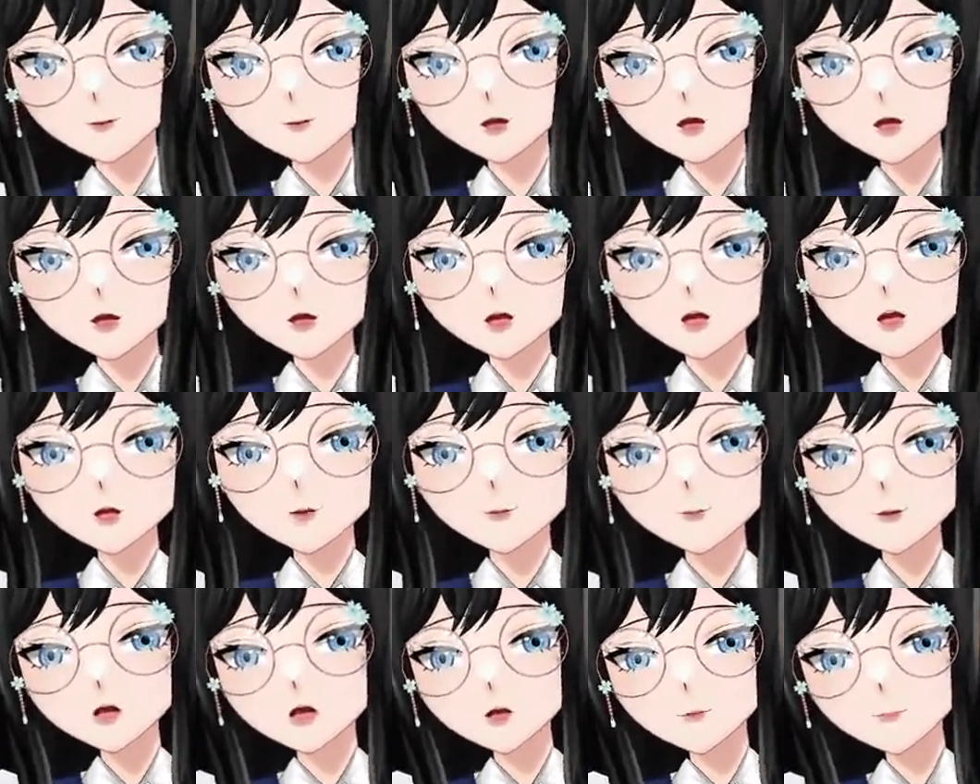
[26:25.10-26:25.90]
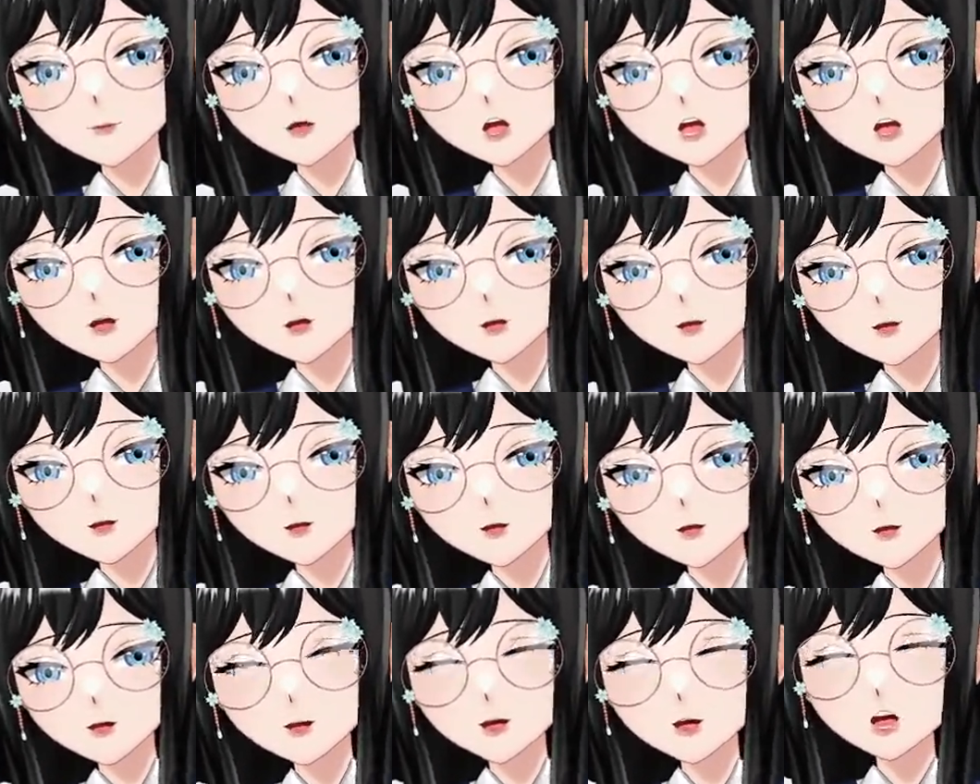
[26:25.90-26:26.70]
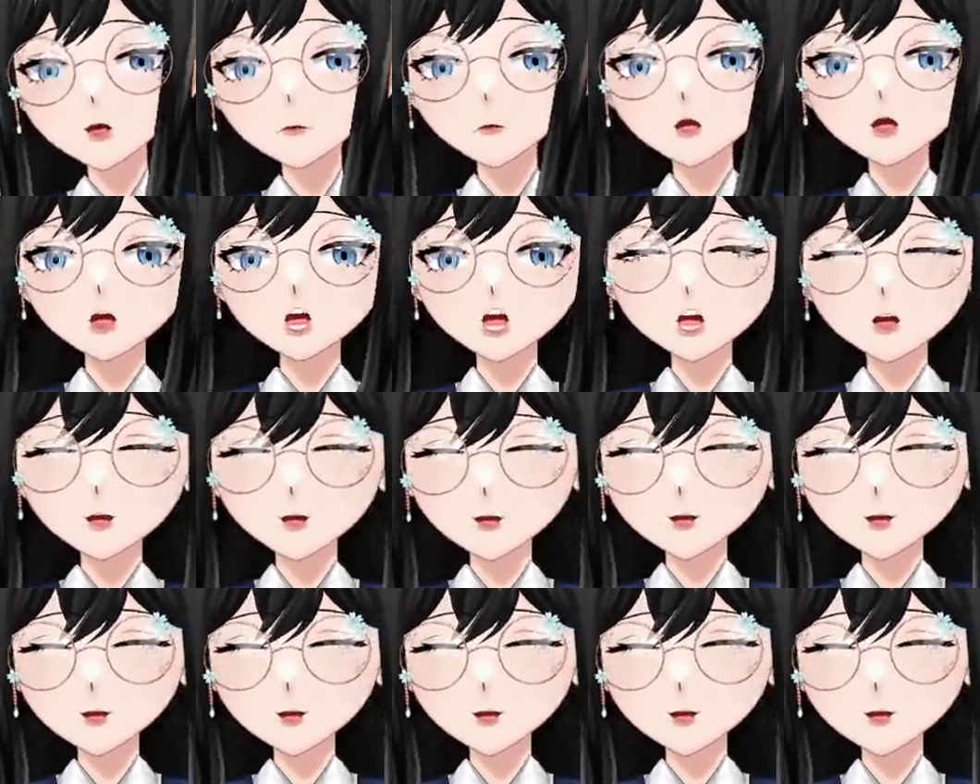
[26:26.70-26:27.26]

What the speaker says: If you have Wnt, it stabilizes